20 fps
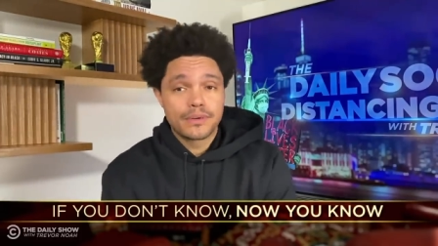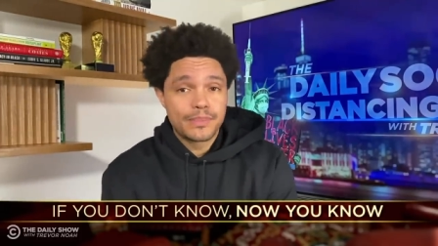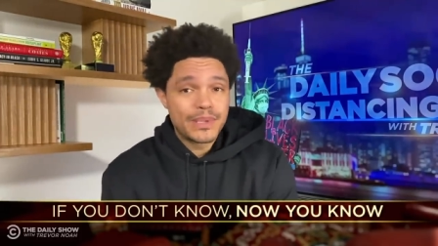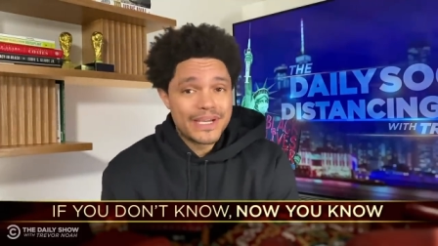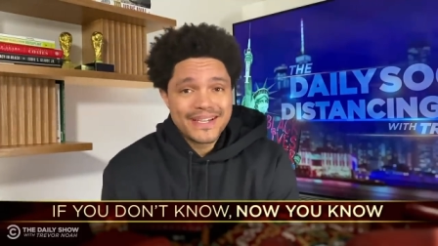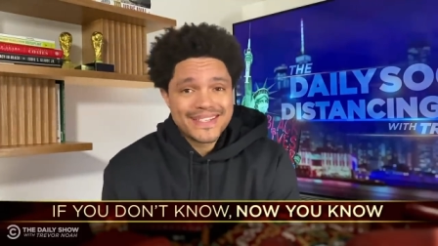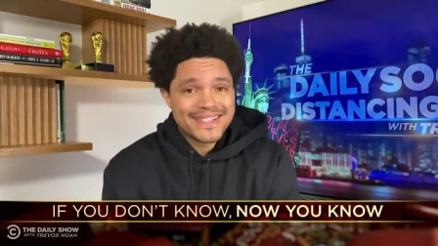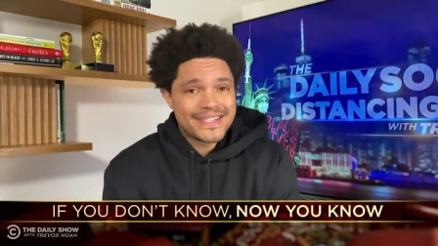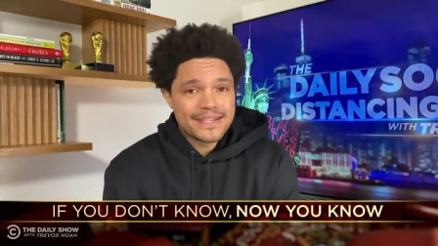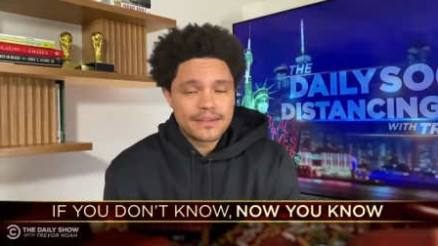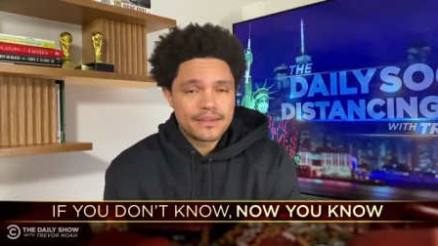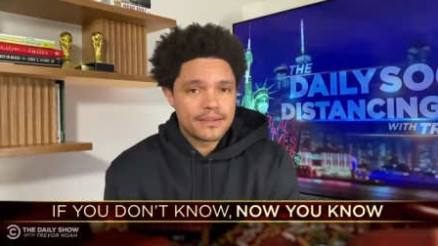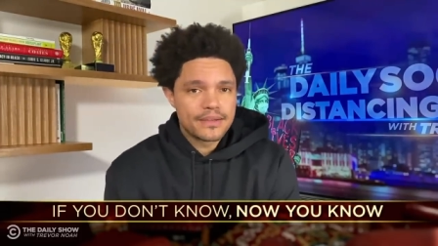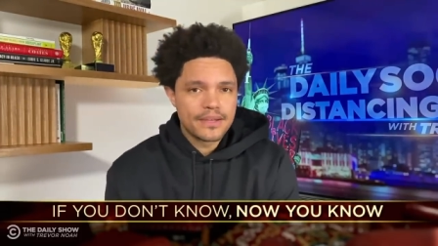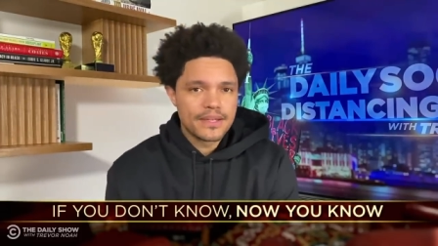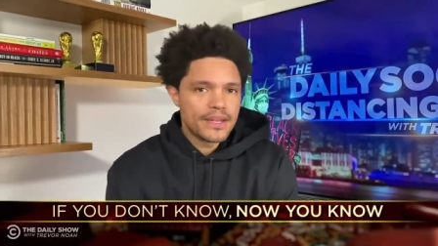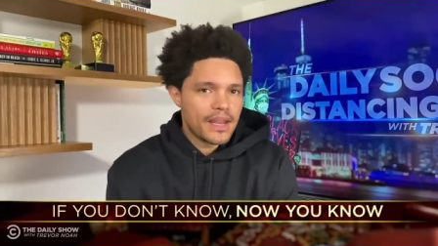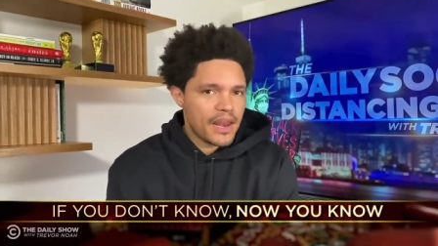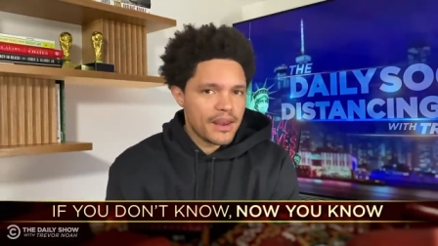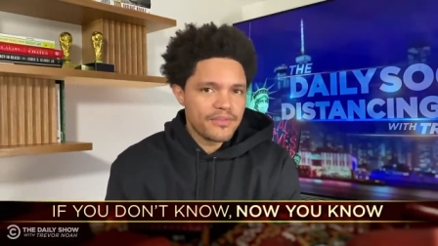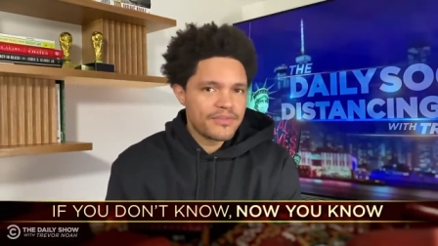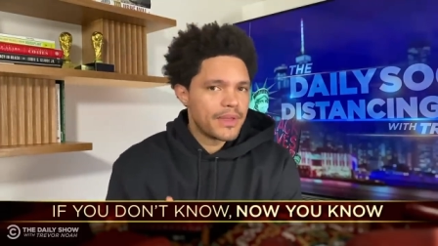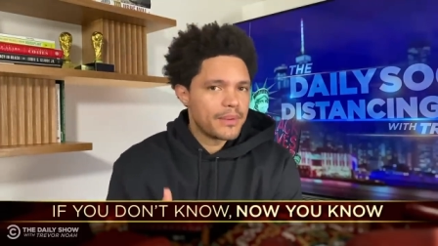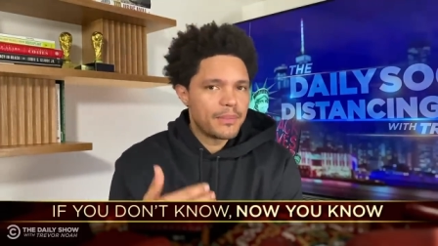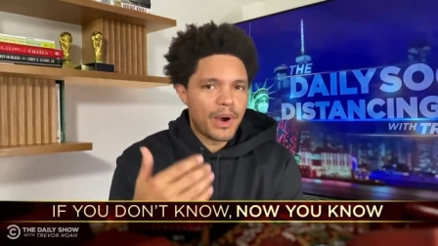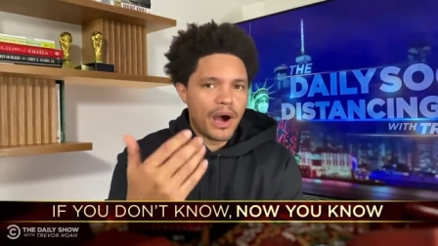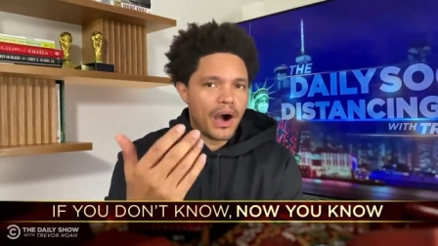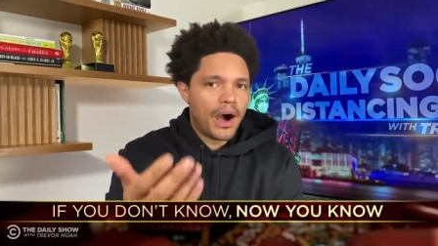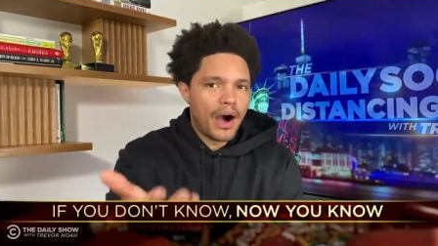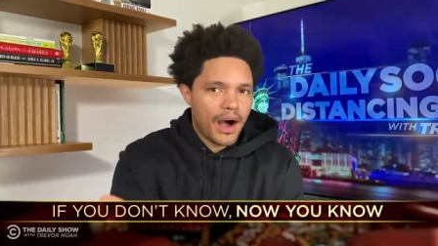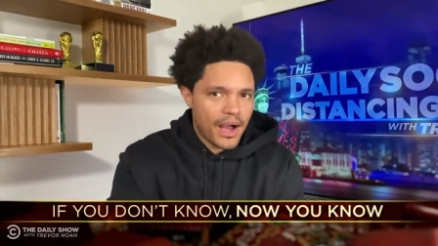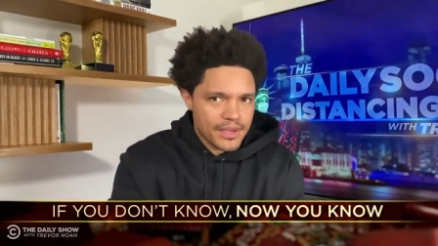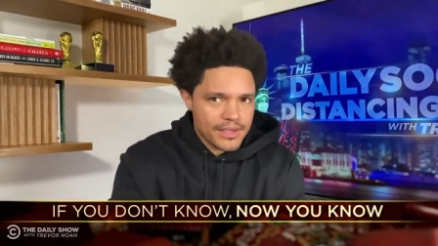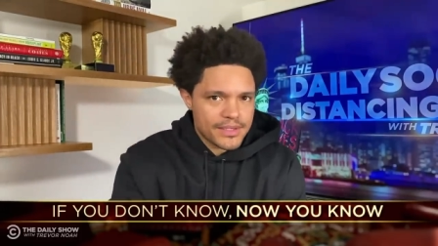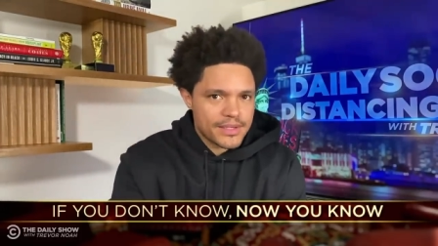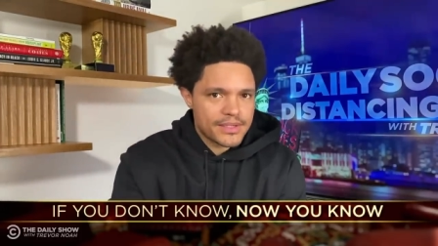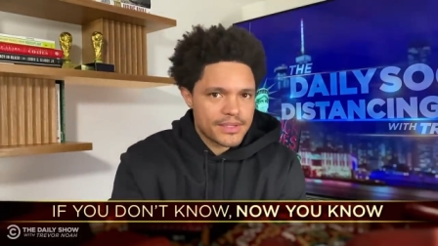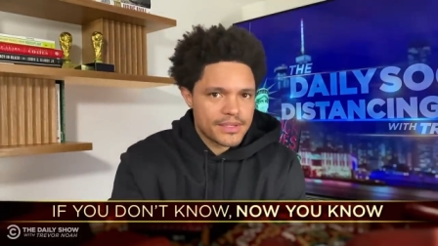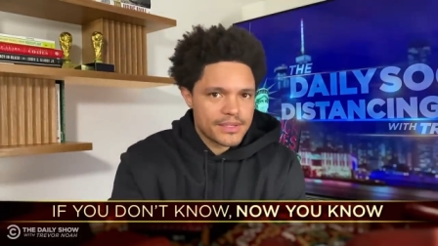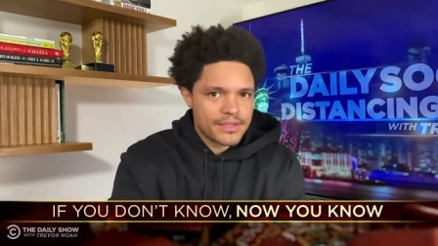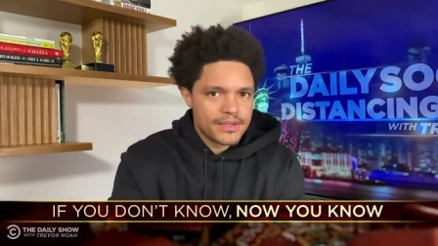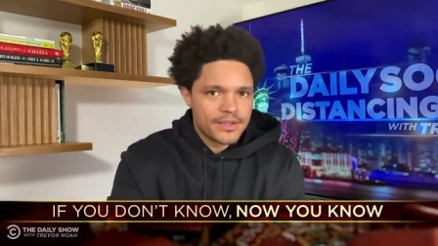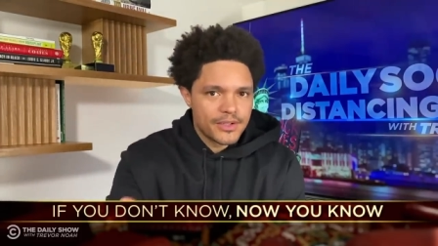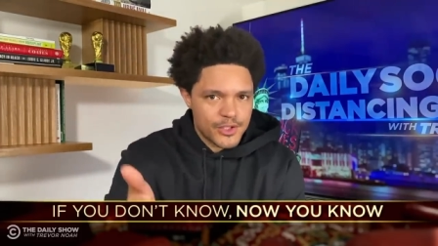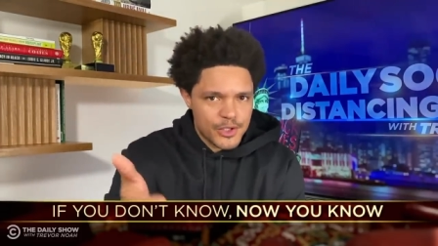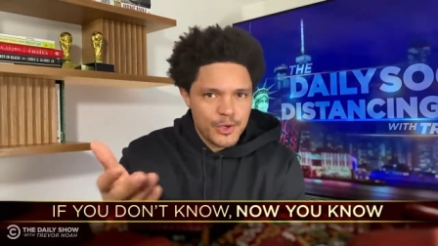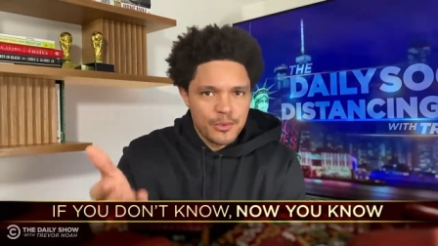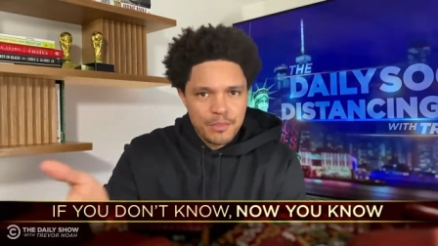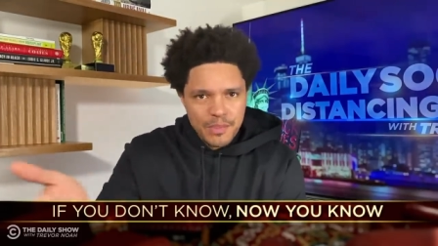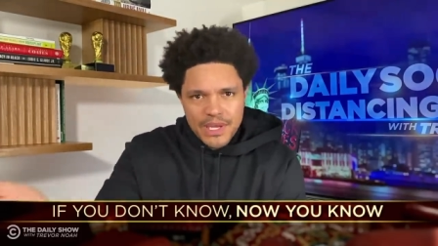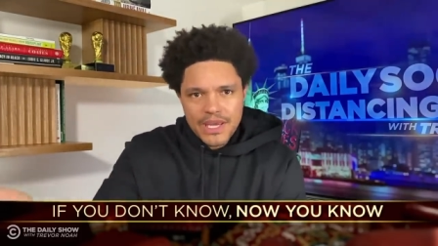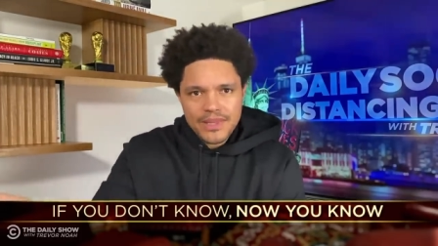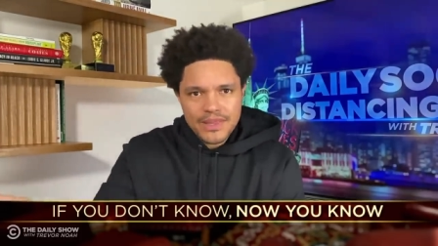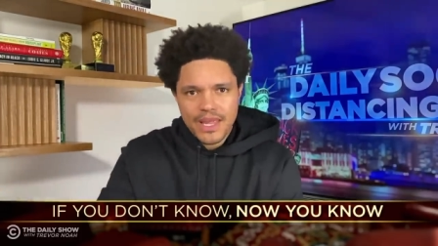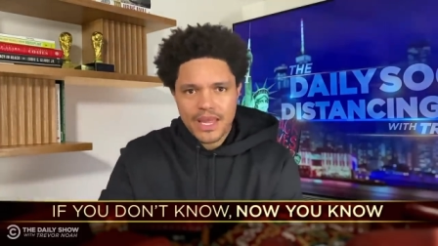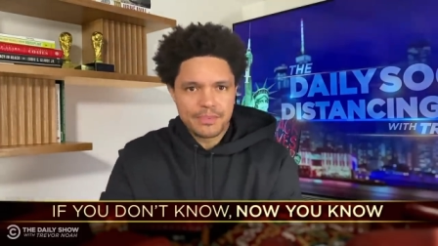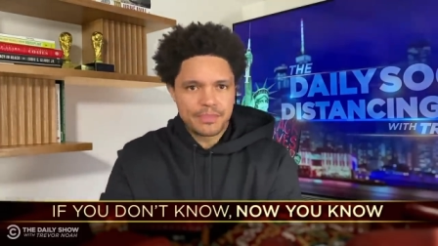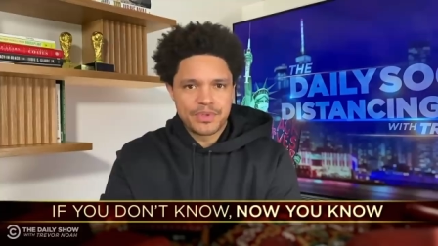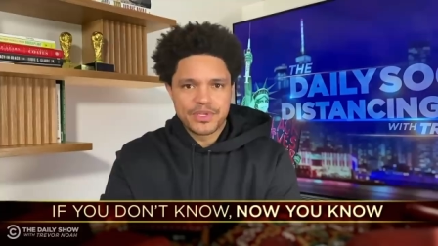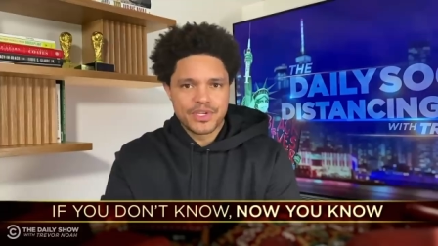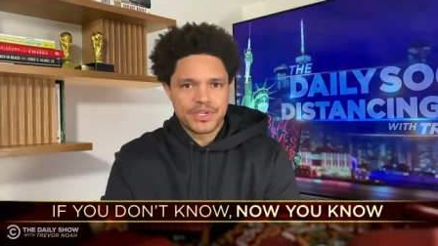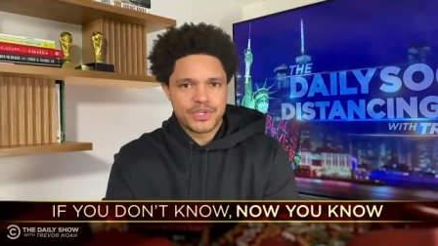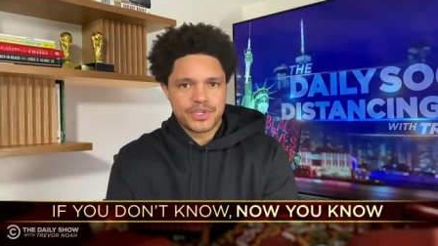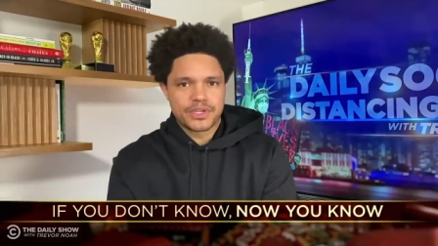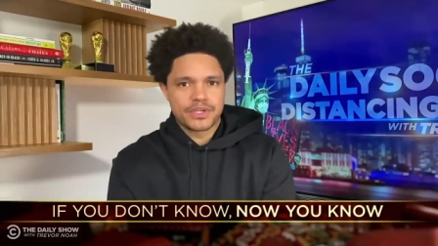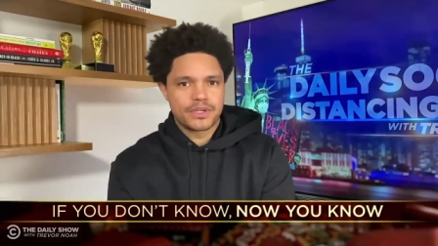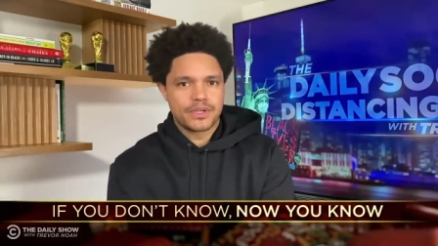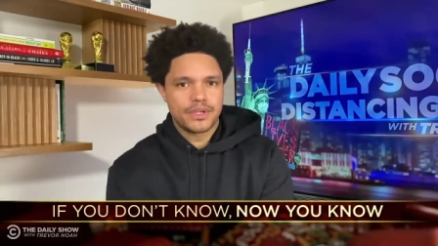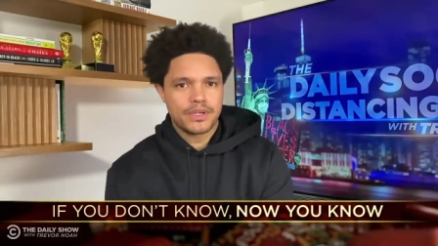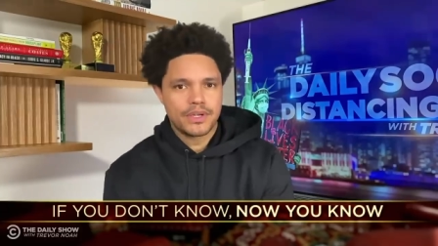because none of them asked to be in that position.